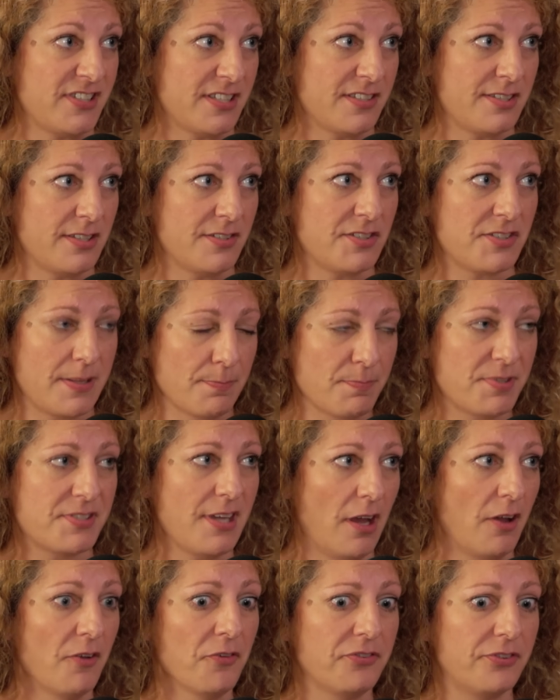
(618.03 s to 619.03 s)
physicists
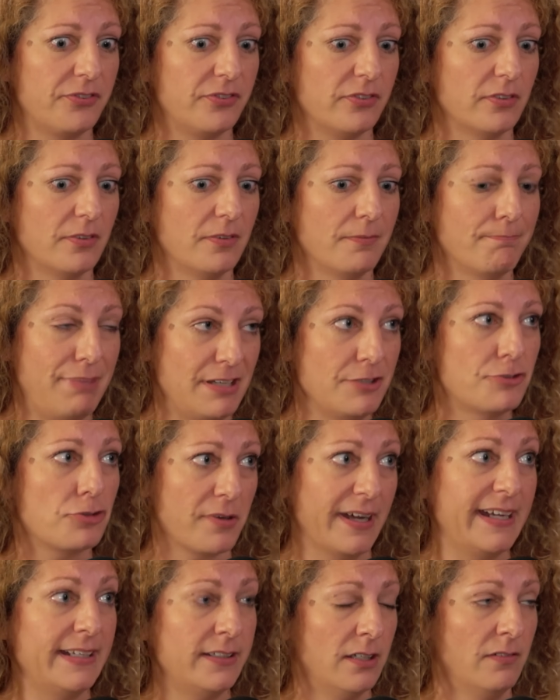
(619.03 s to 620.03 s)
themselves been
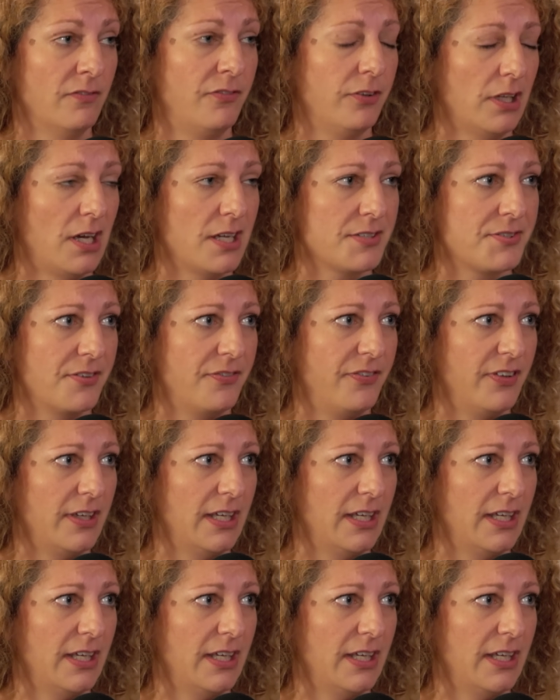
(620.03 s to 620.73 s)
trained in philosophy.